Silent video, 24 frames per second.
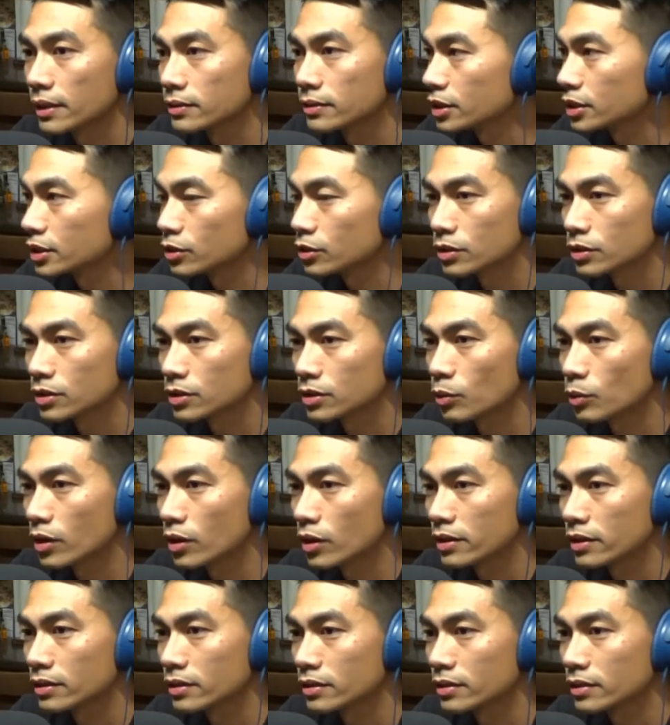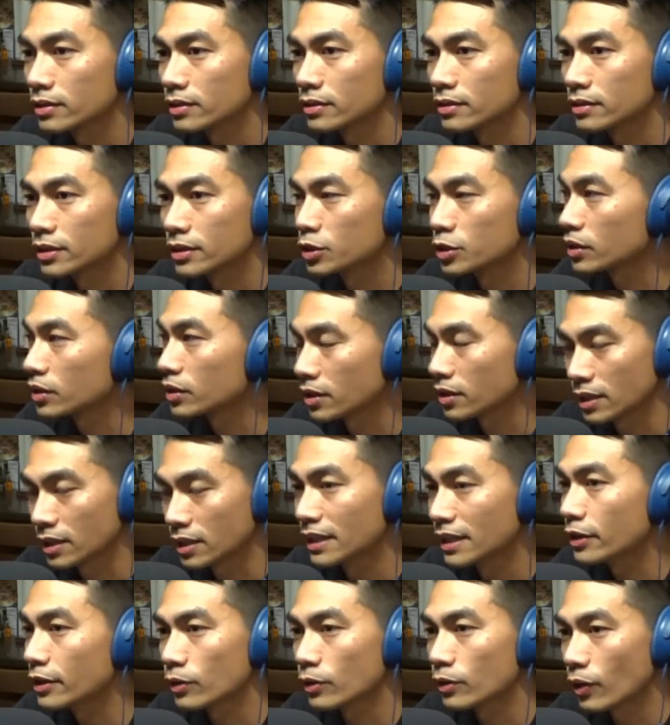Like, just drink some water. Just drink a
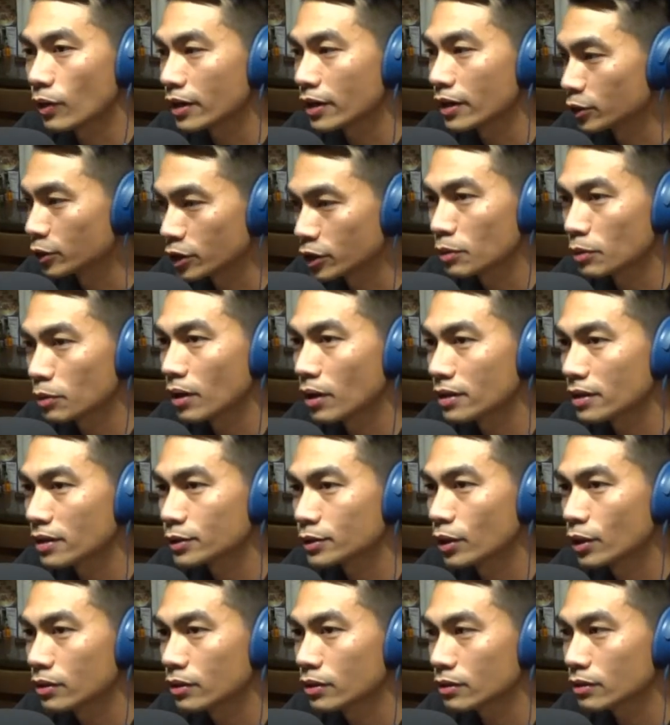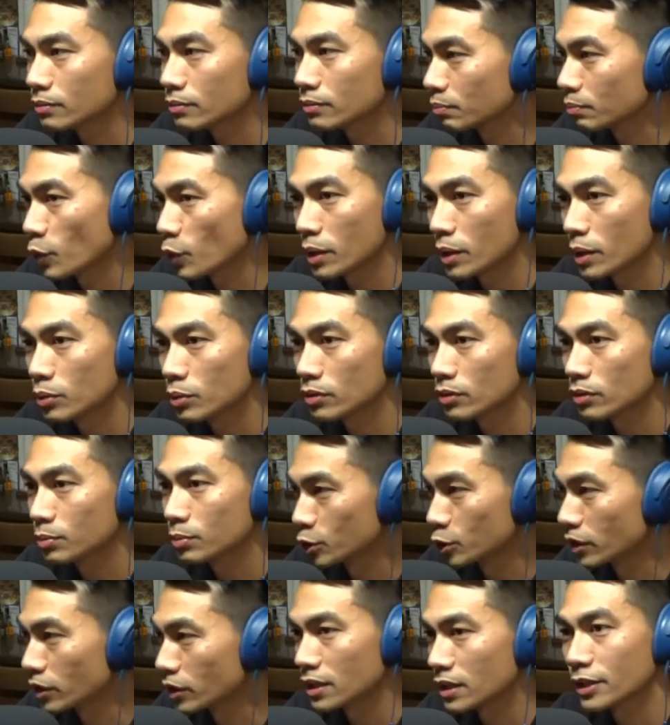liter of water. Drink your bottle of Coke, Red Bull,
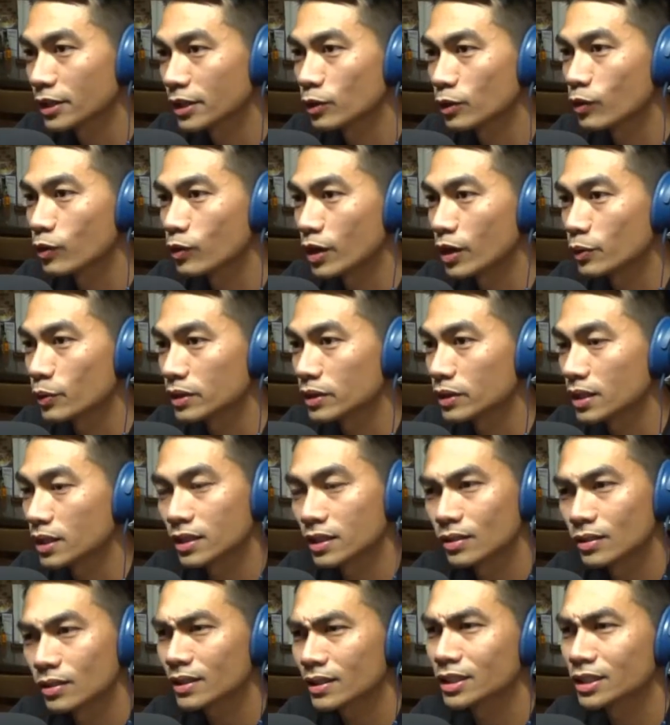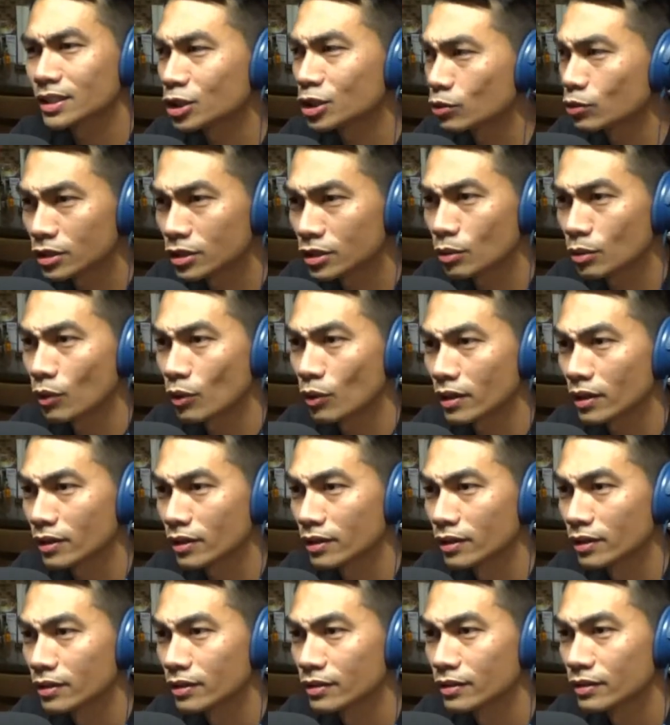but drink a liter of water with it. You know, like, just drink some water.
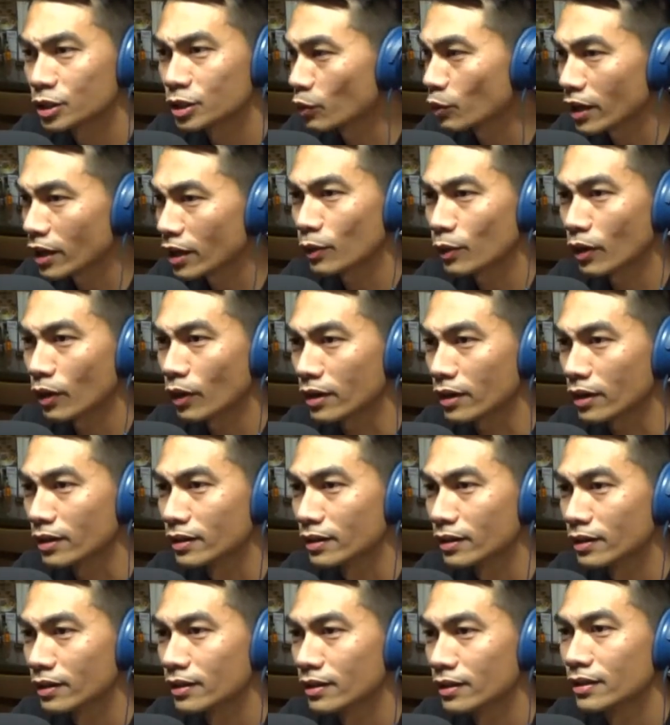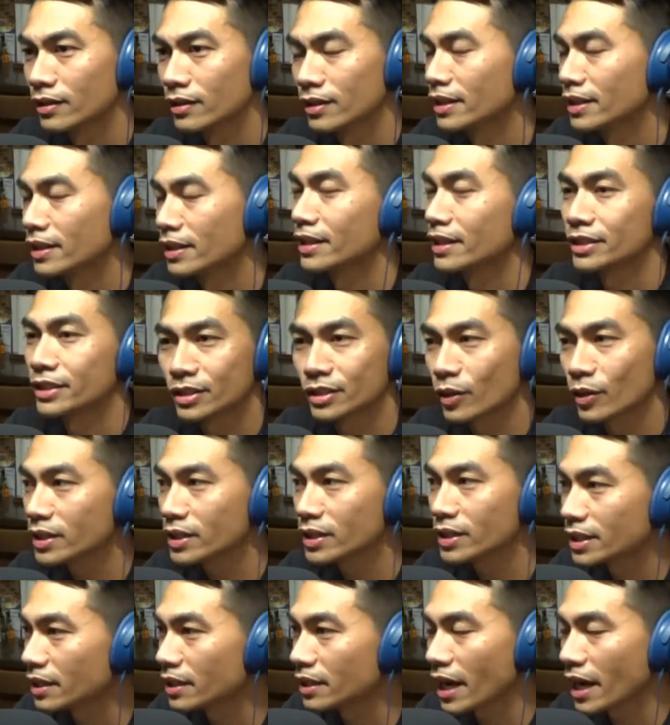Yeah. Just regular water. It's just
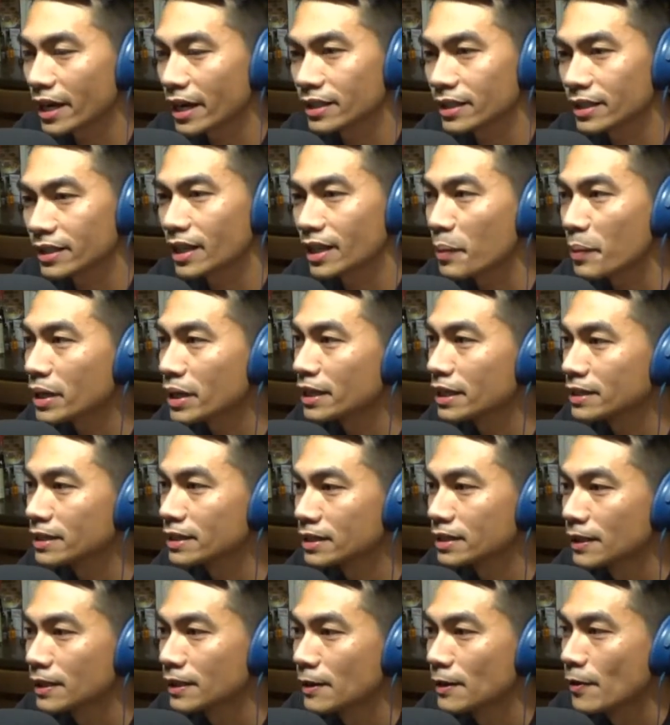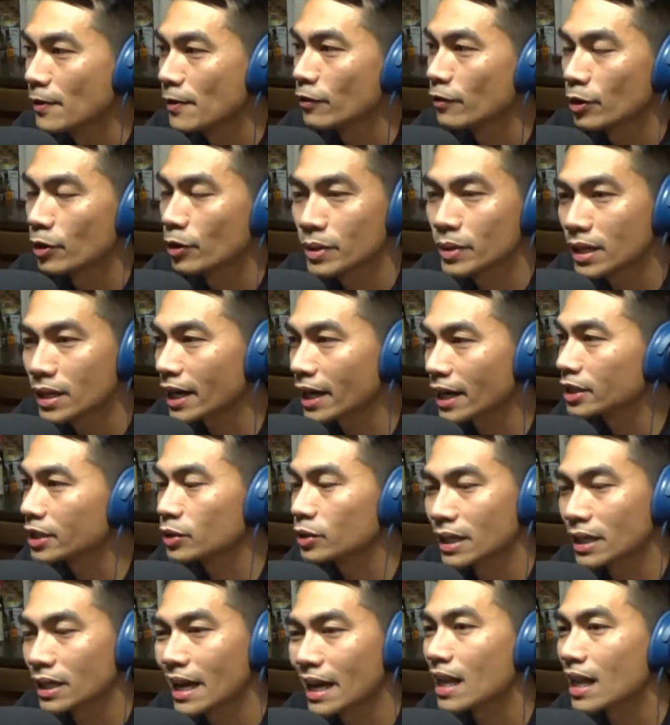crazy. I mean, it's, for me, I can
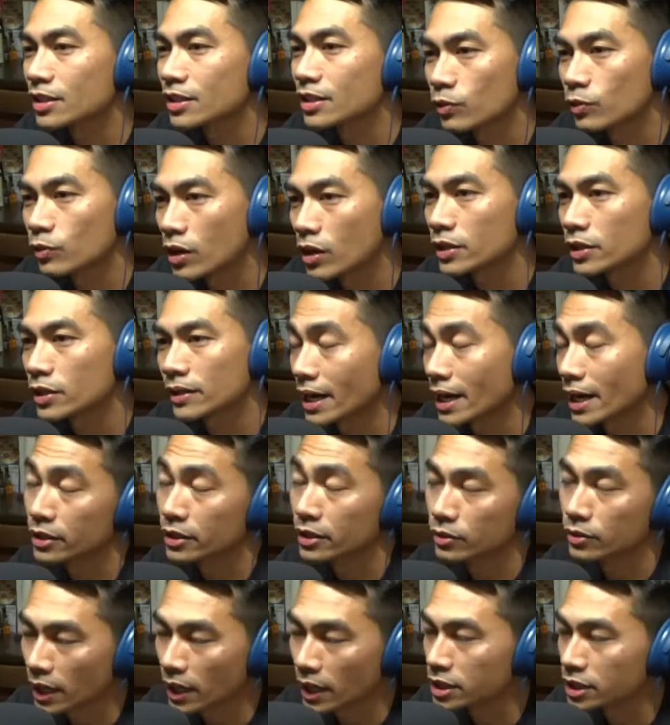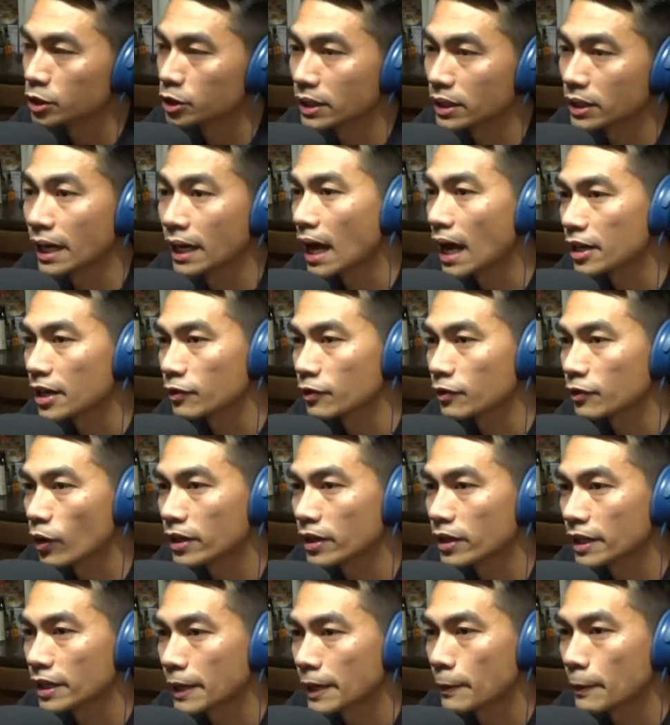drink a gallon of water a day. I do actually drink a gallon of
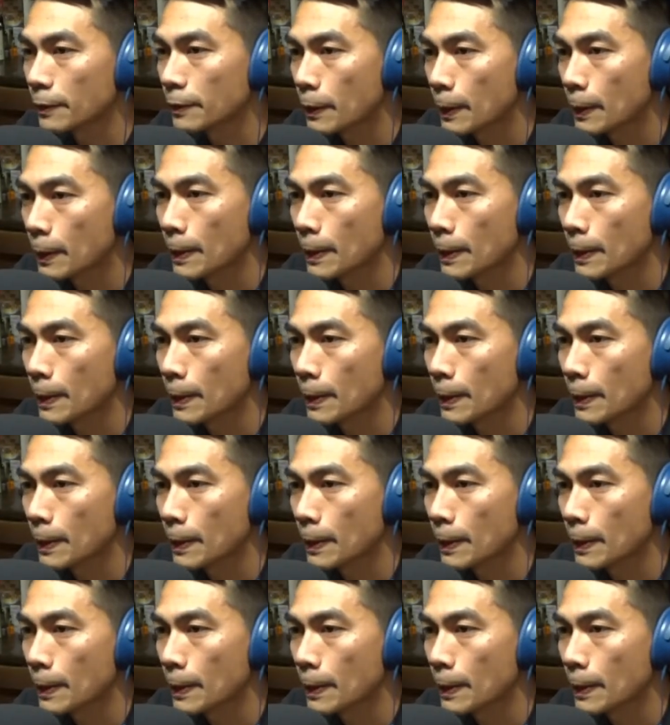water a day.